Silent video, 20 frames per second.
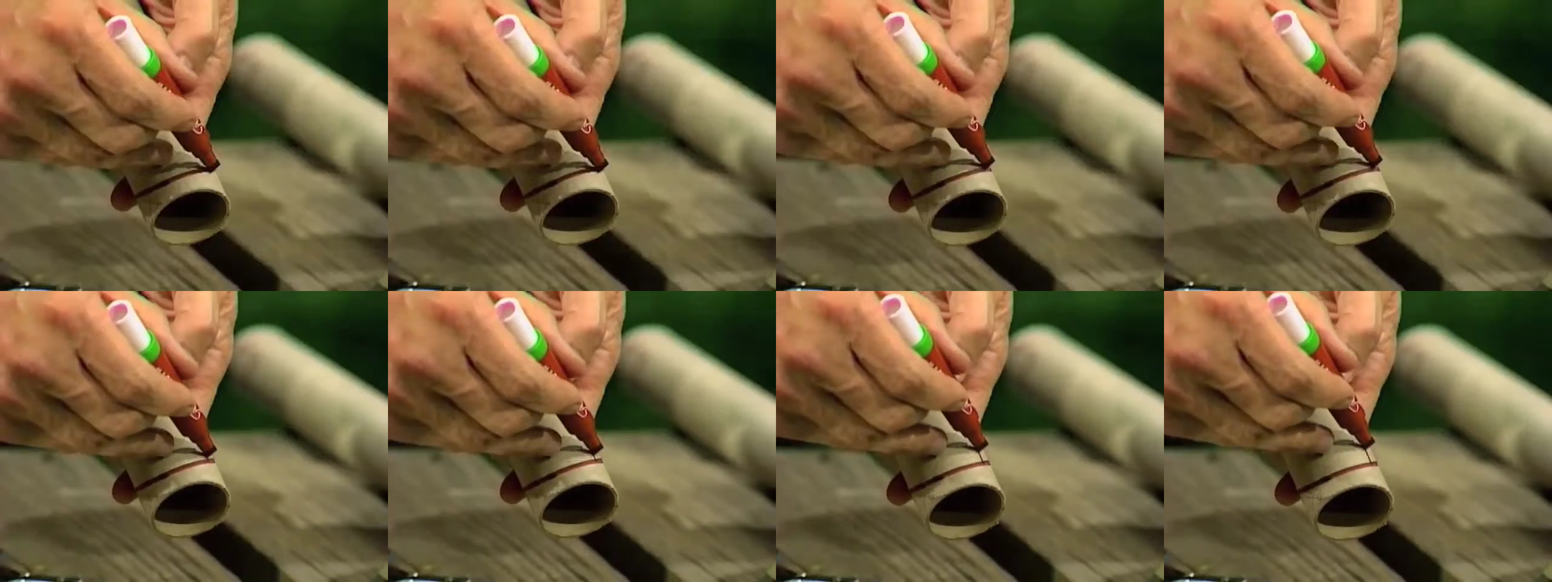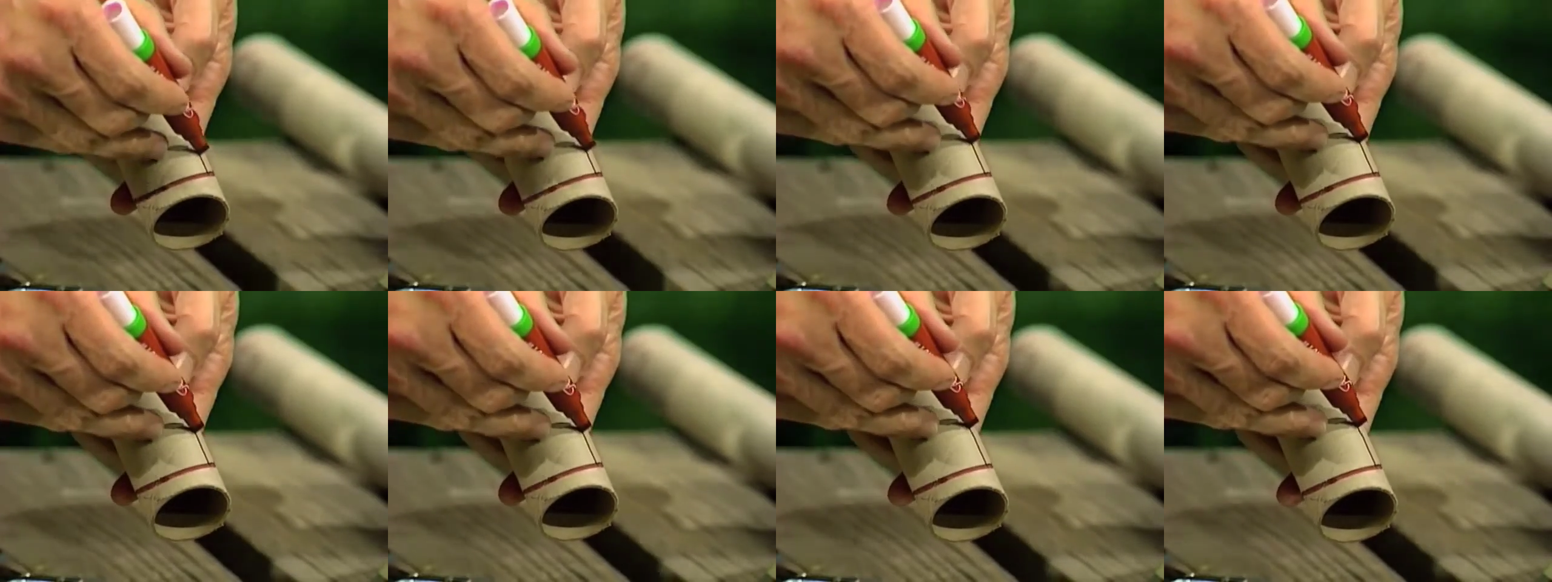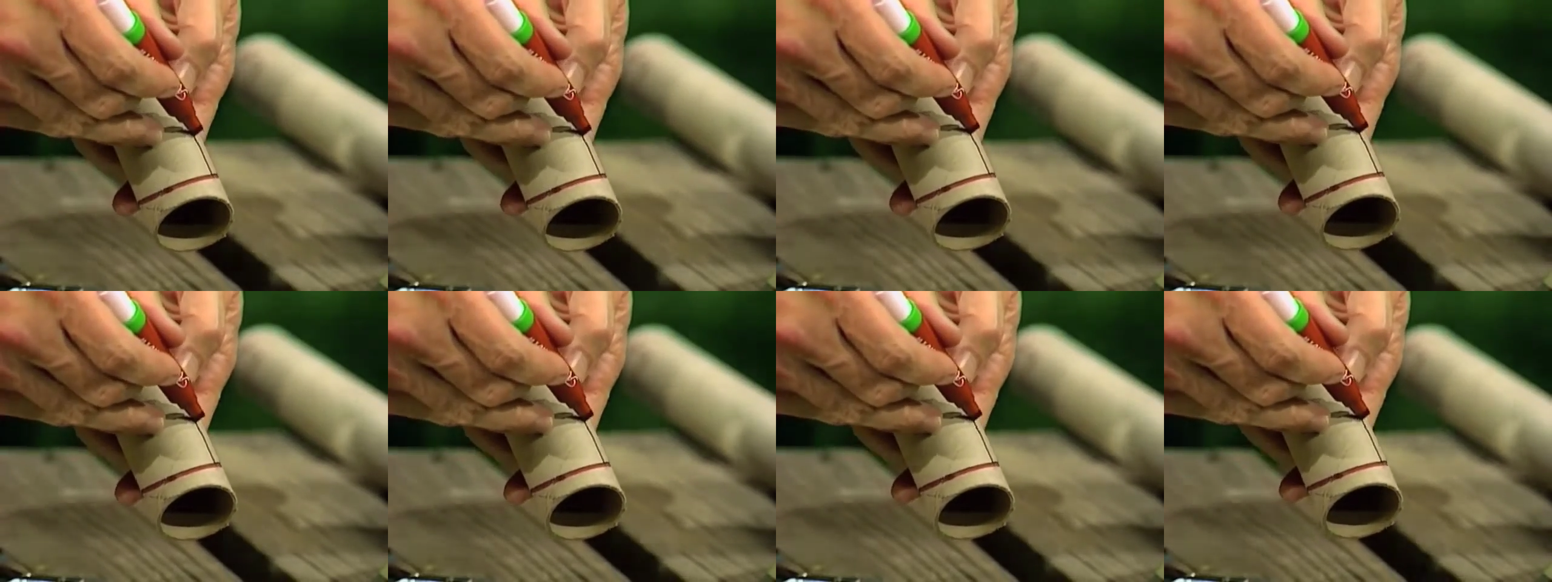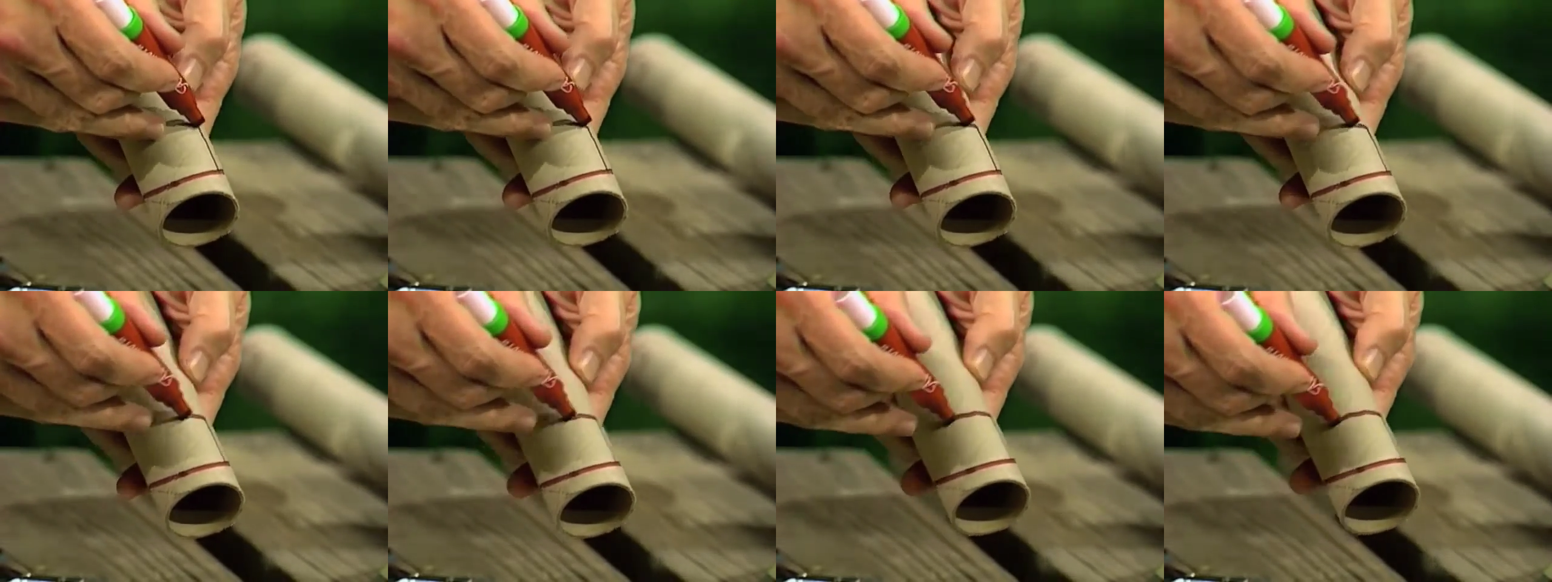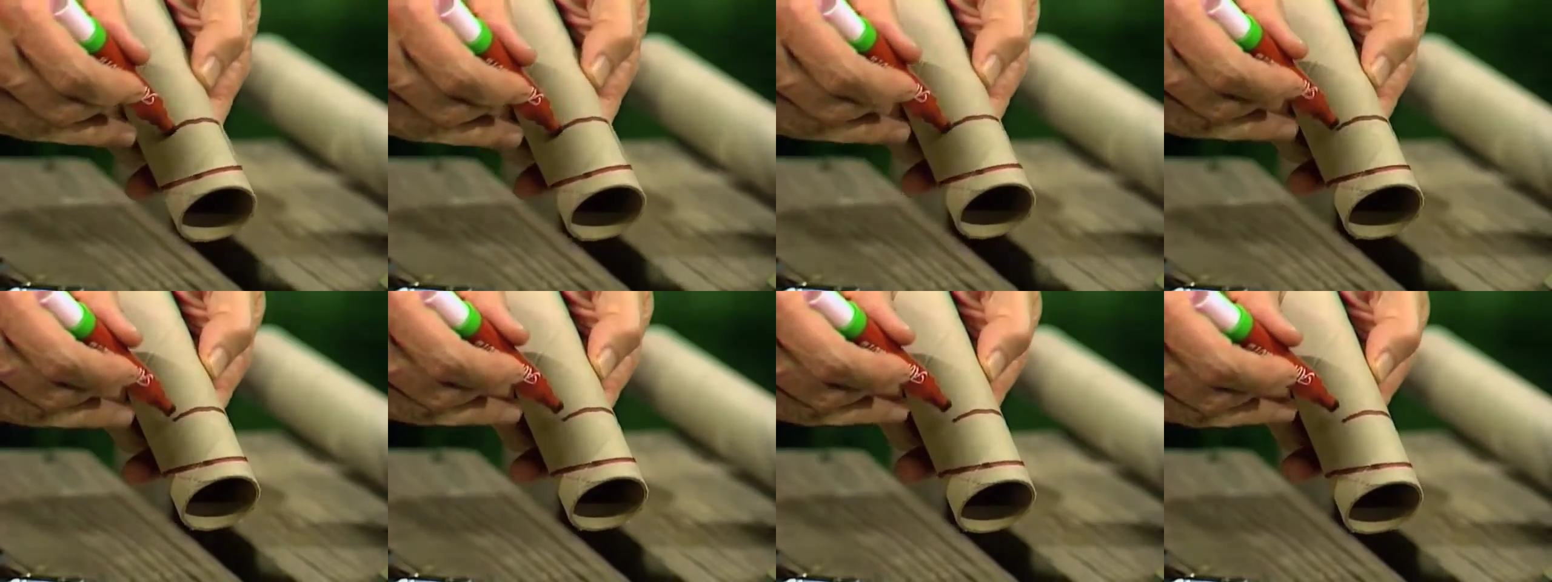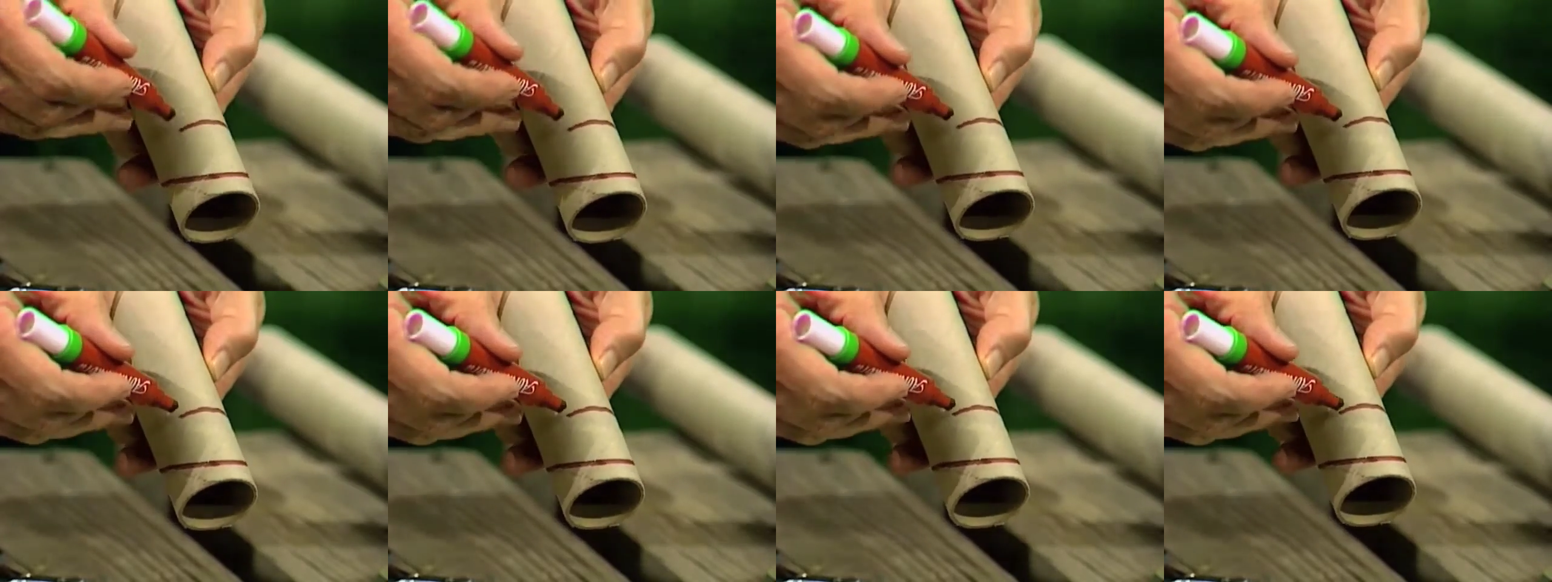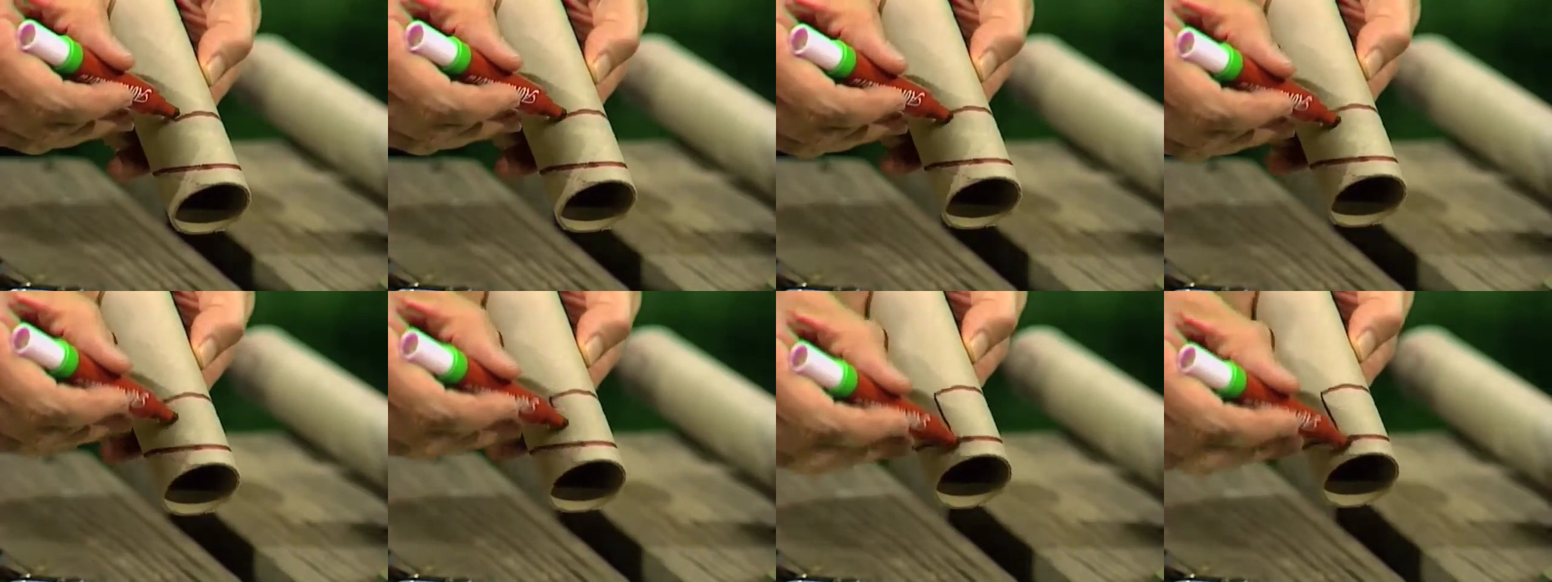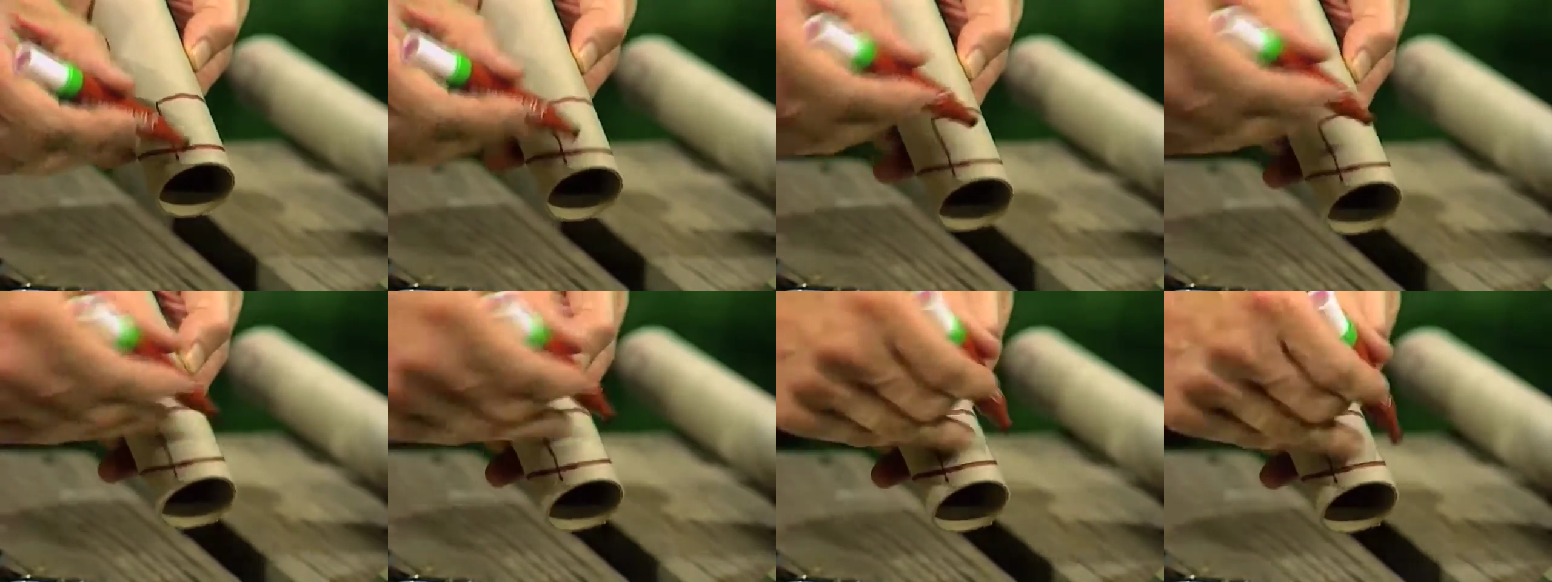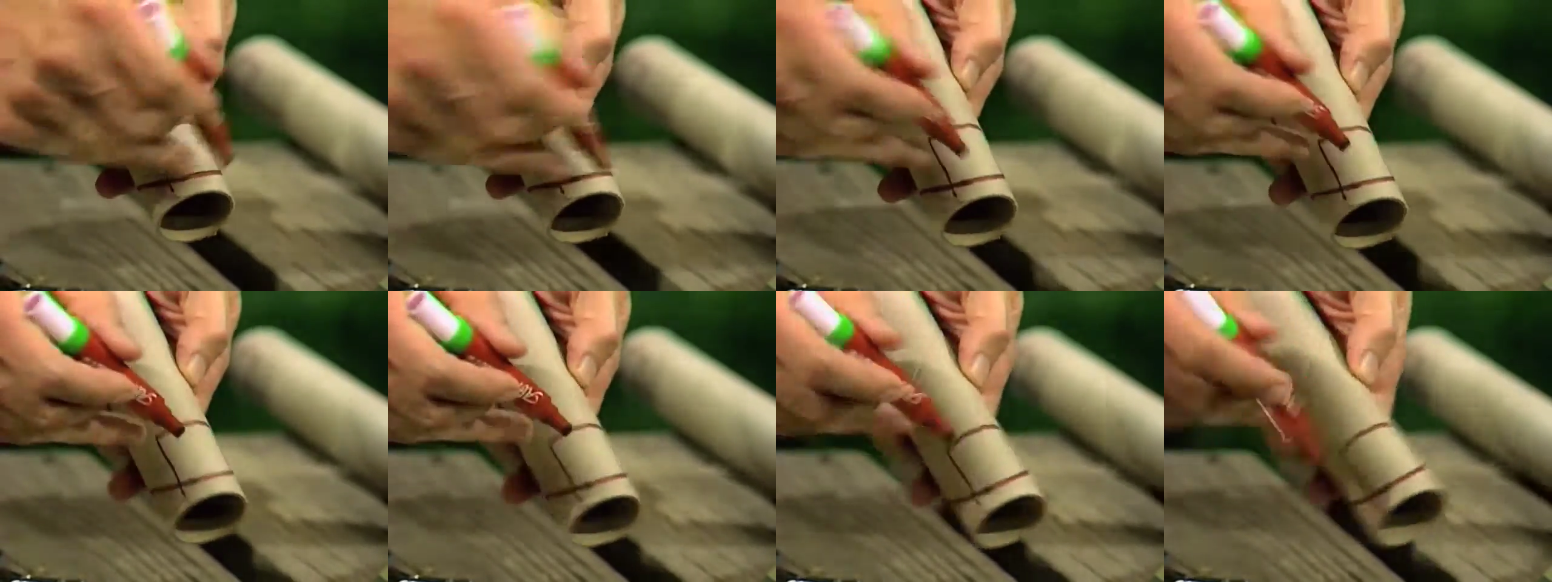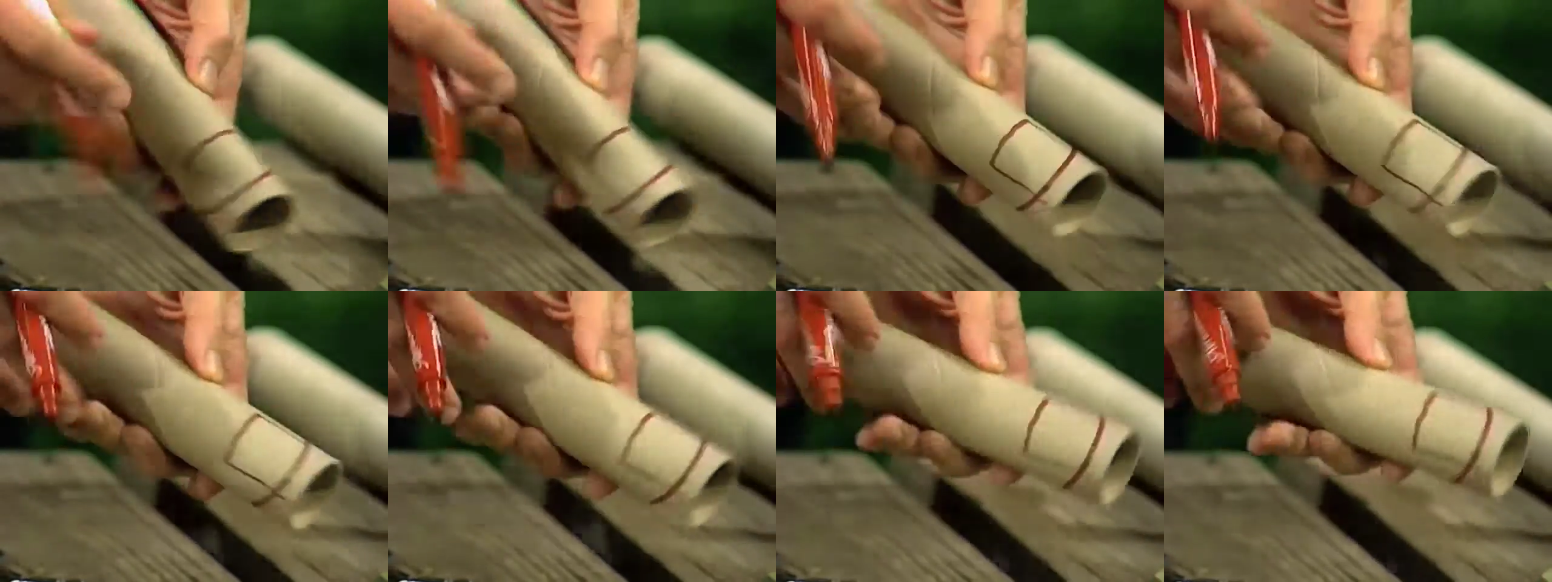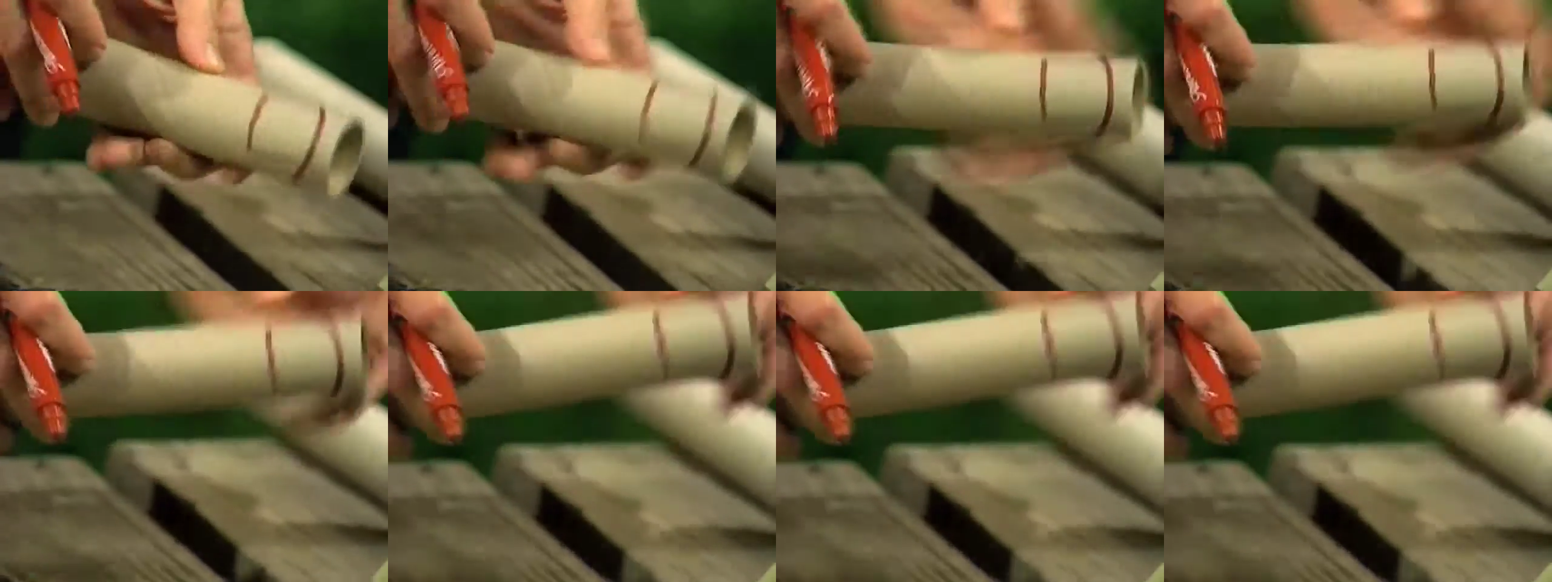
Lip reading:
[unreadable: no face in view]